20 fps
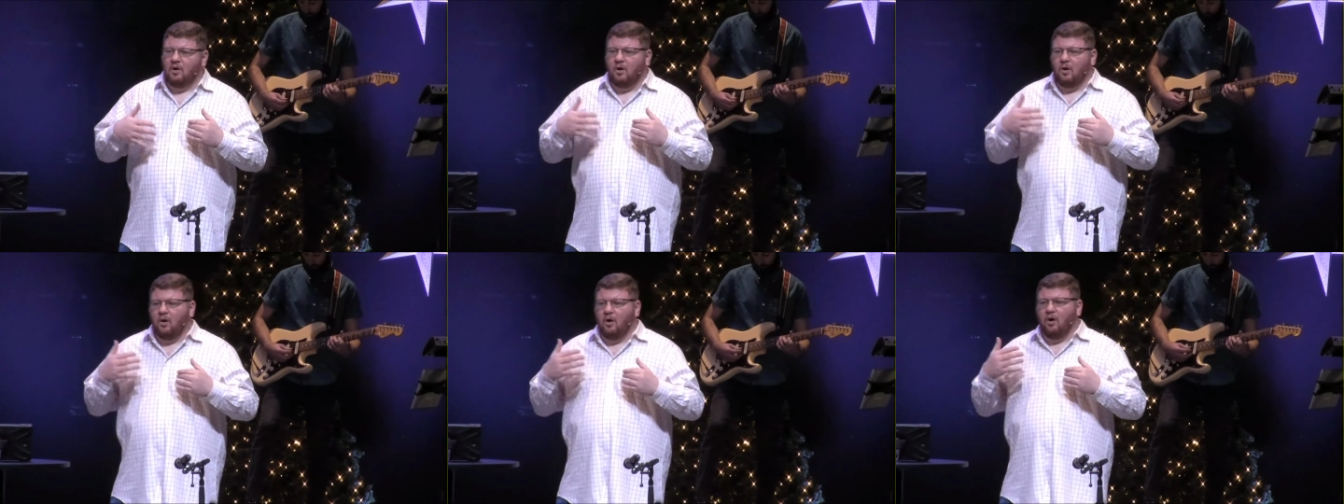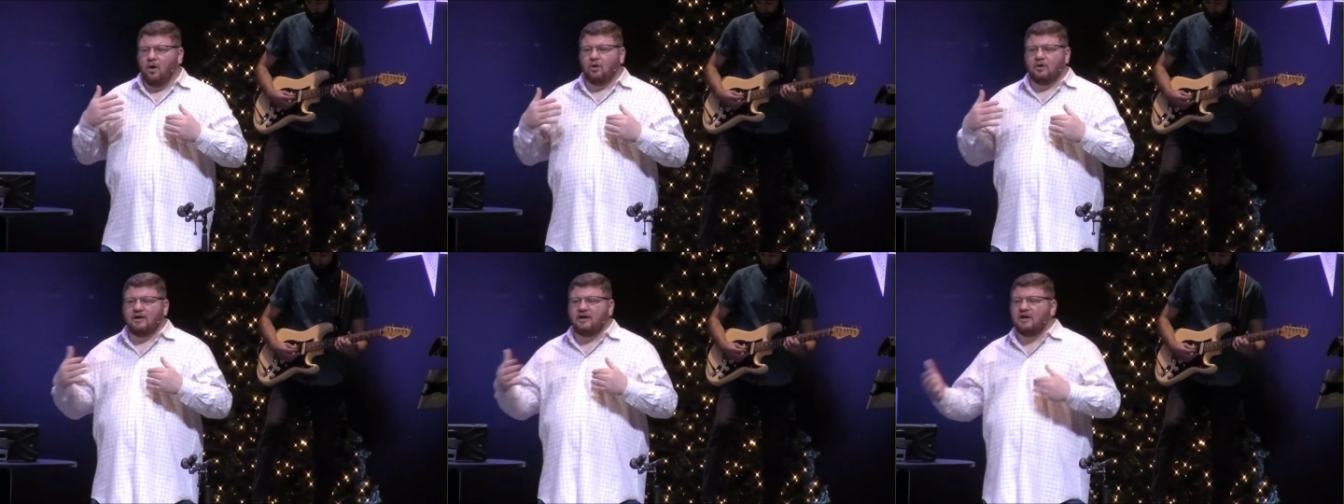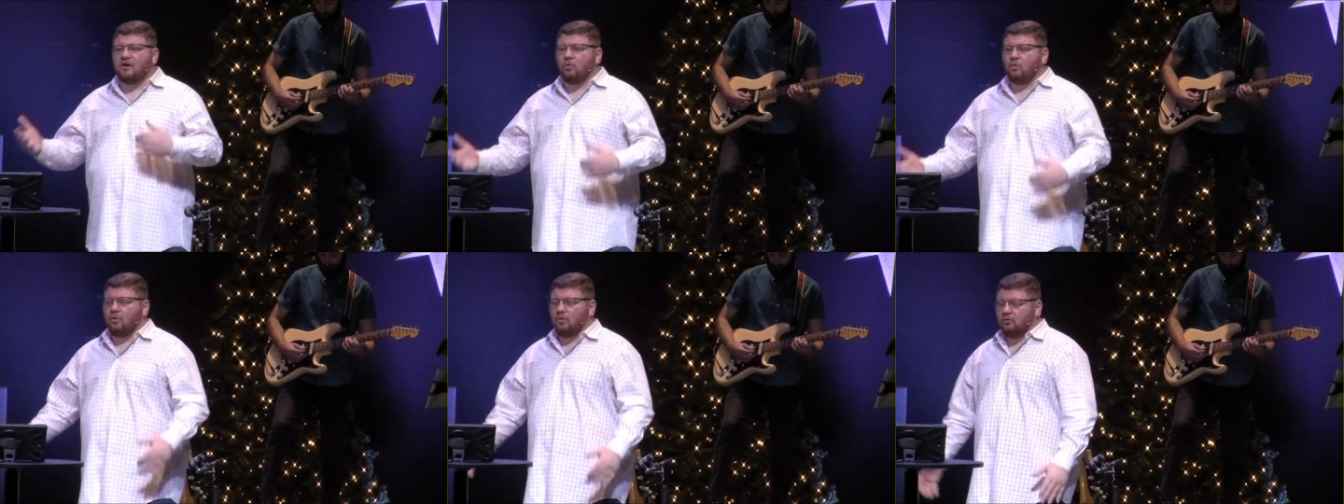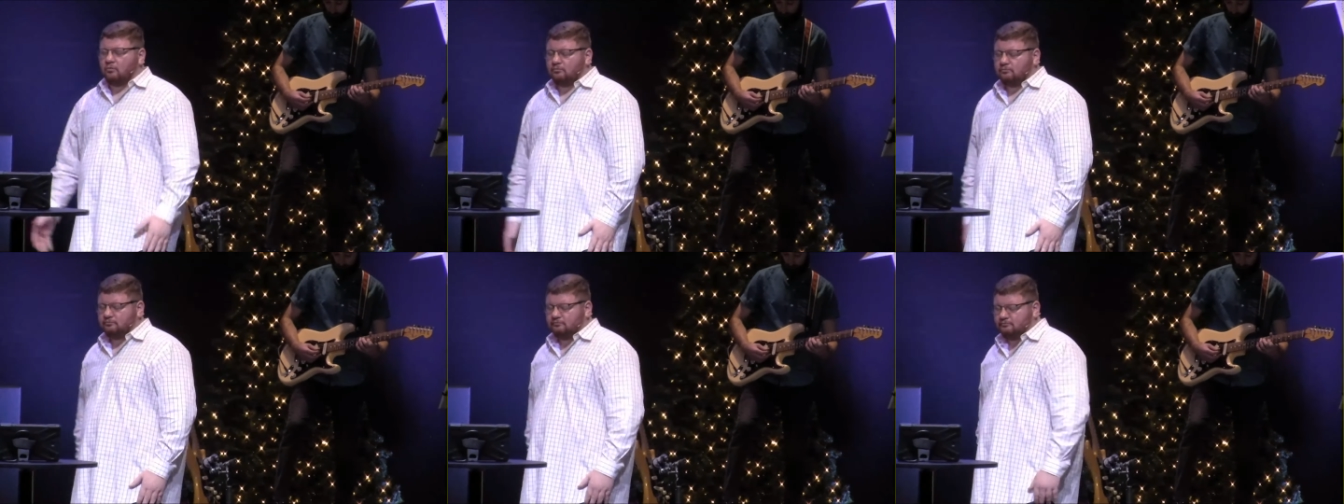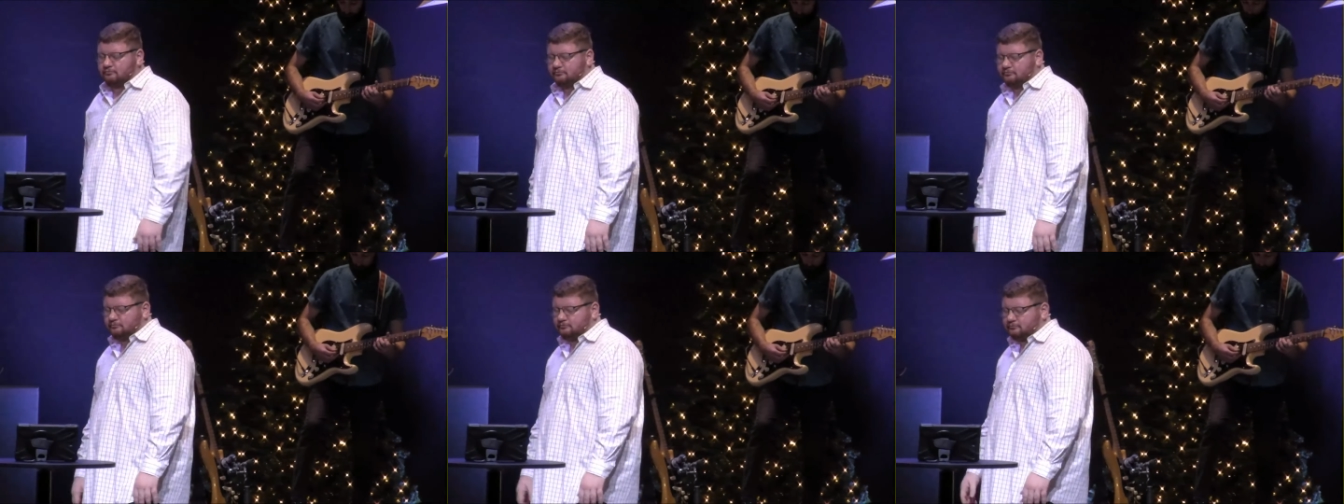are equal.
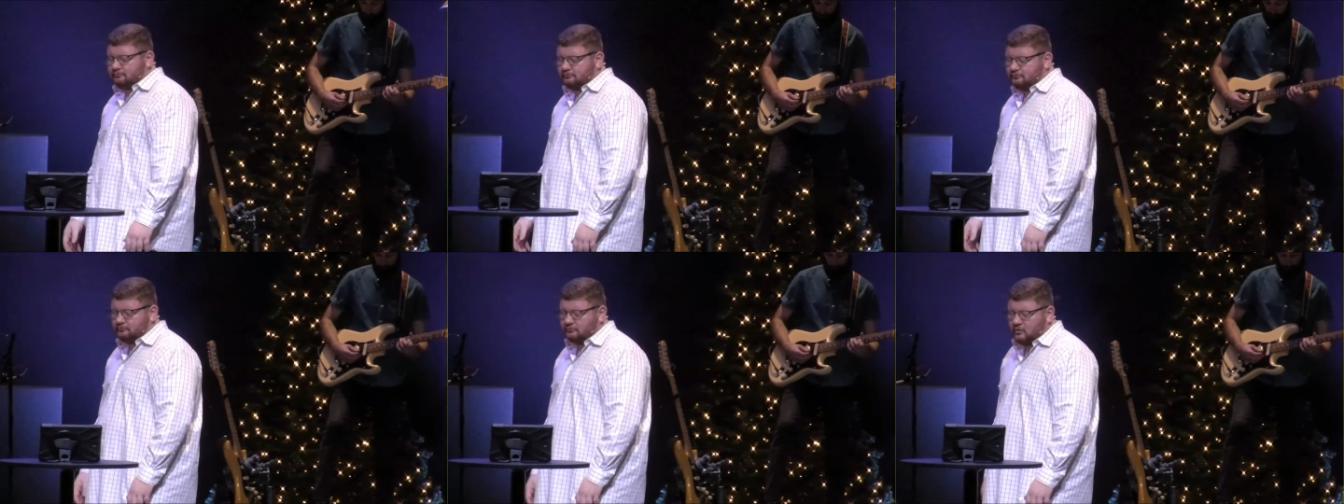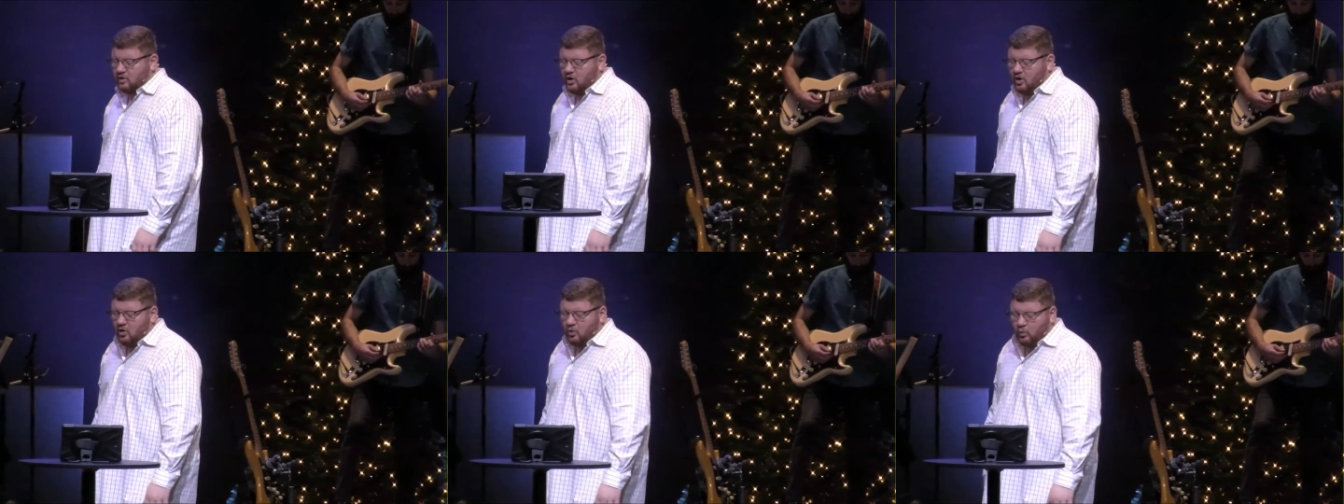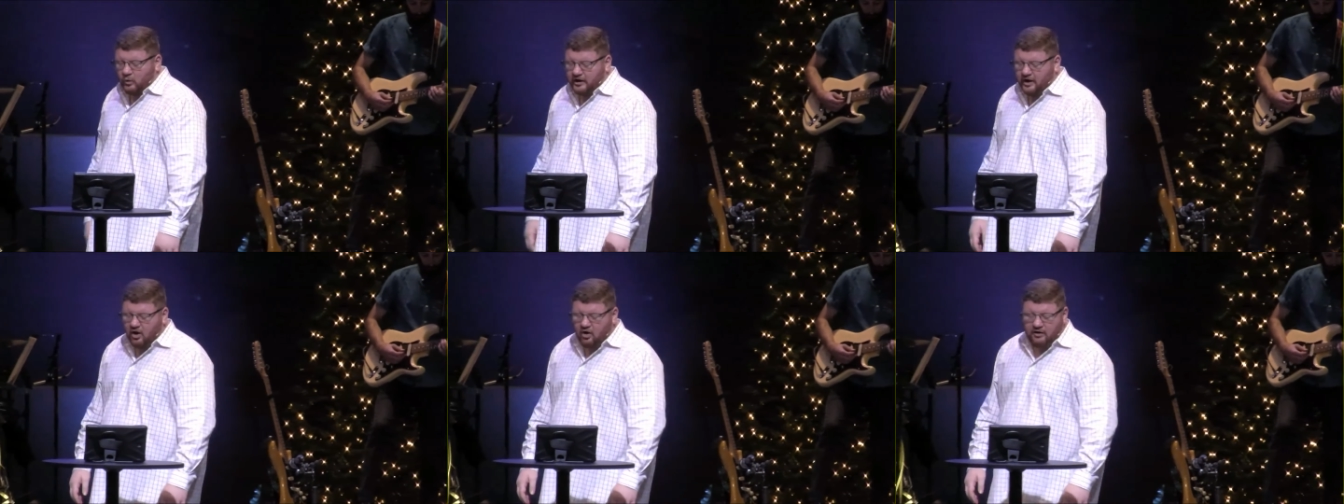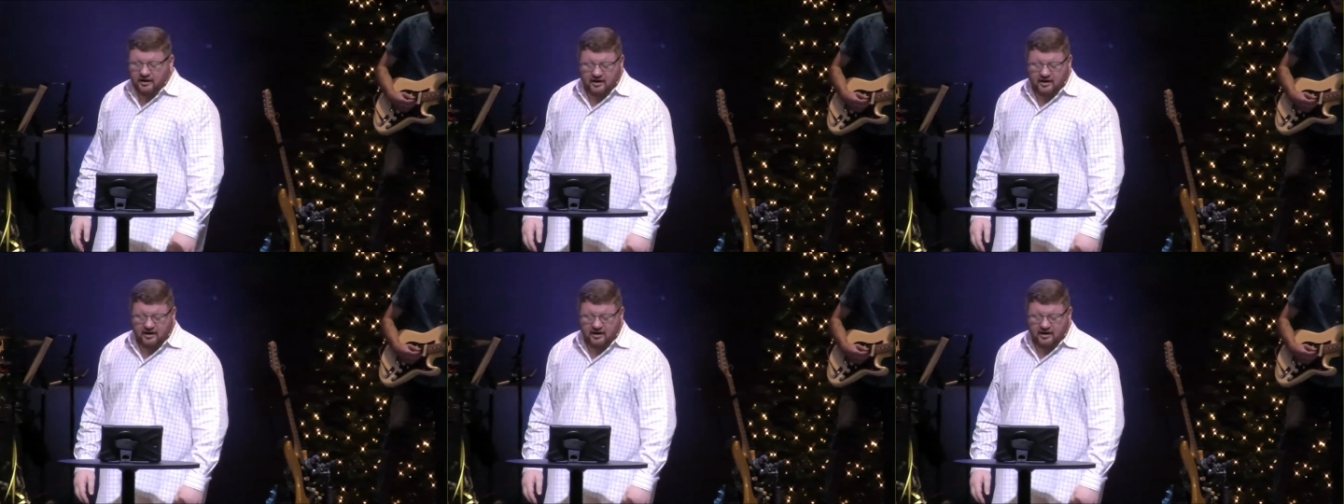We all get